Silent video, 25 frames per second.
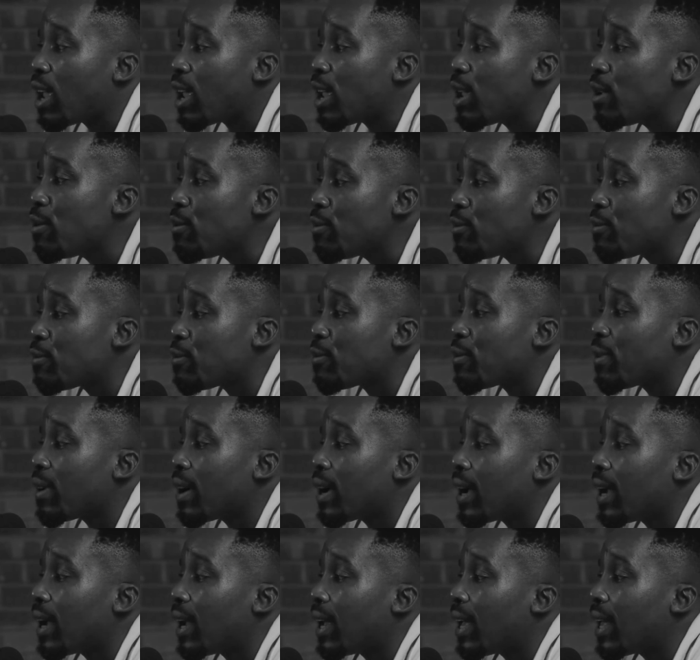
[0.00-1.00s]
if
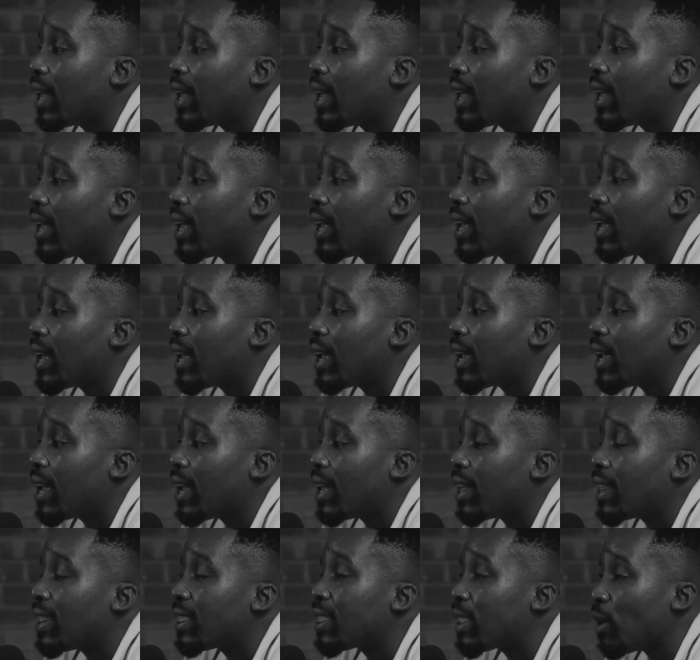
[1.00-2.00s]

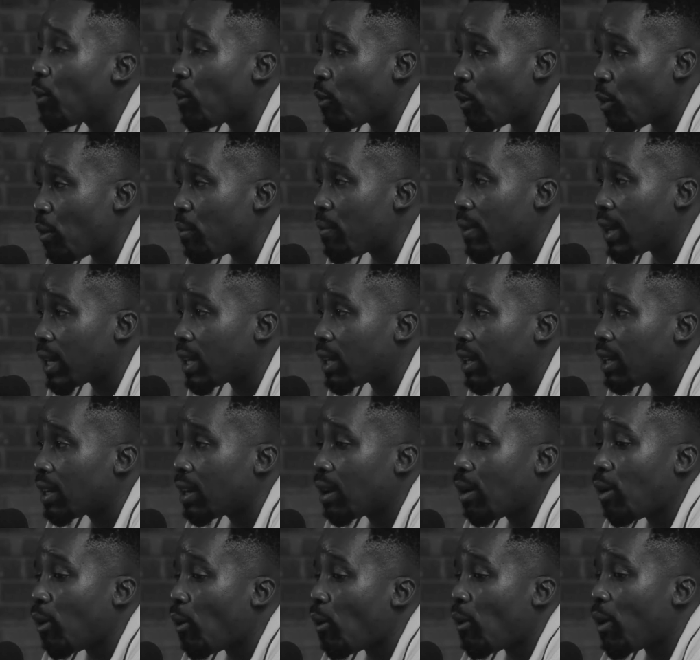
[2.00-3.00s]
the
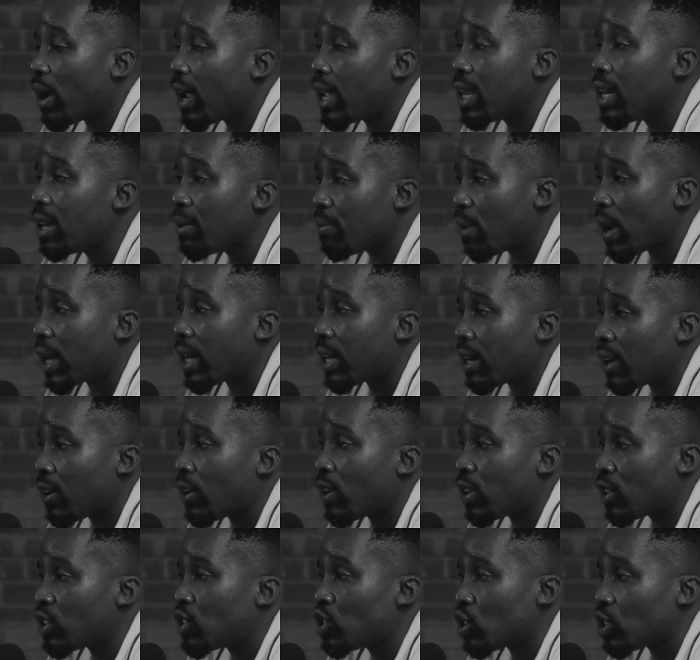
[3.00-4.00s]
woman or anybody in a
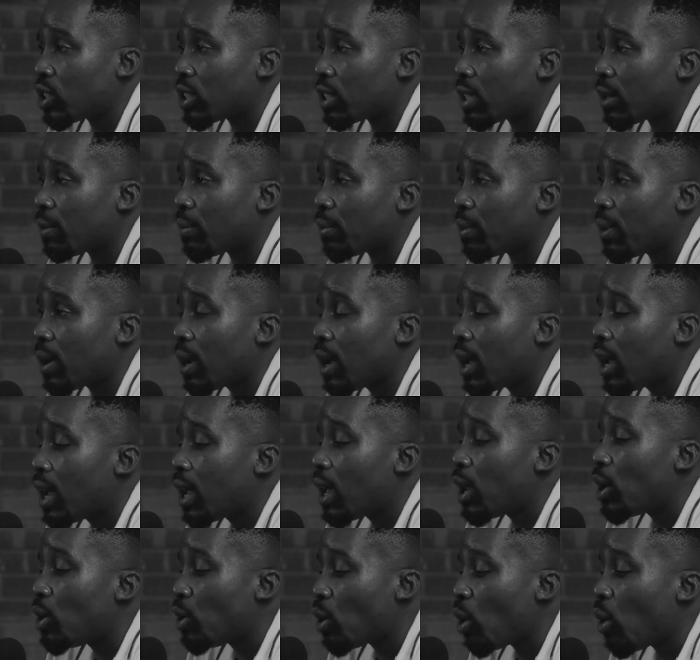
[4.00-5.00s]
relationship
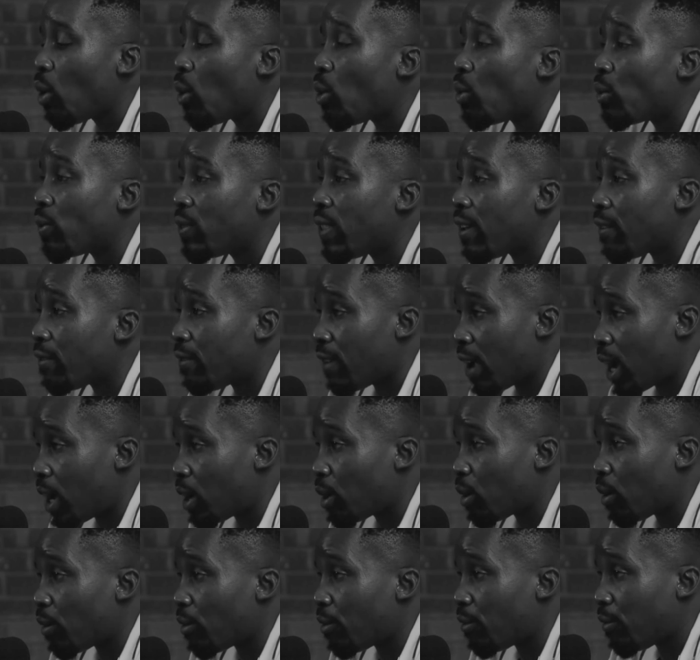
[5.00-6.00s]
know the
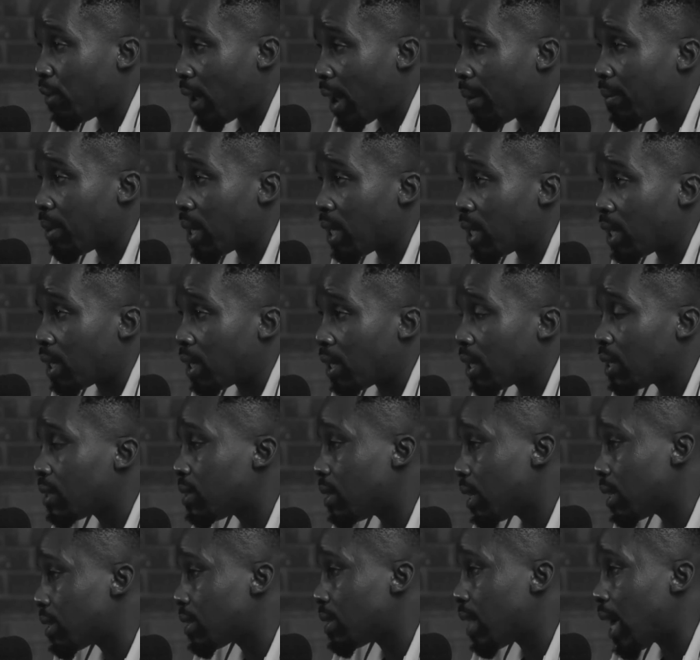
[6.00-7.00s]
value of family,
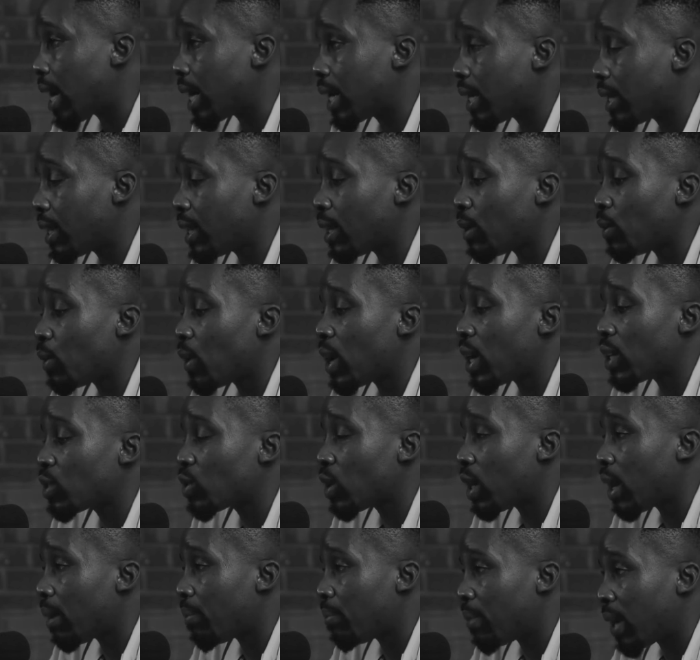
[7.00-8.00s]
it's less likely that will
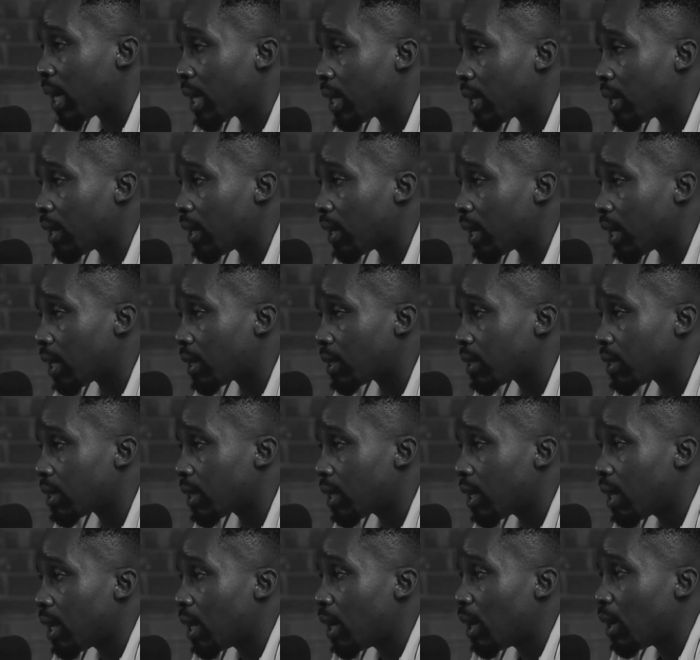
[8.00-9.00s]
actually abandon that,
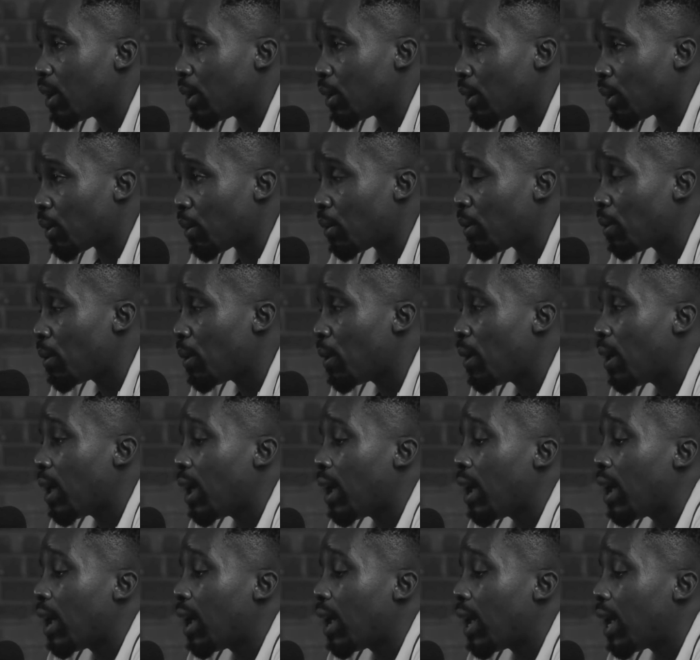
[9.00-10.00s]
you know?
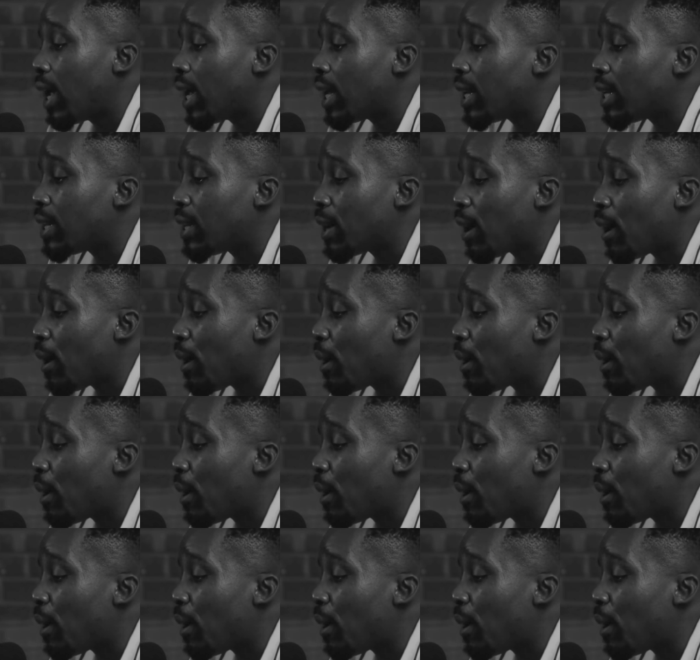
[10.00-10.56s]
And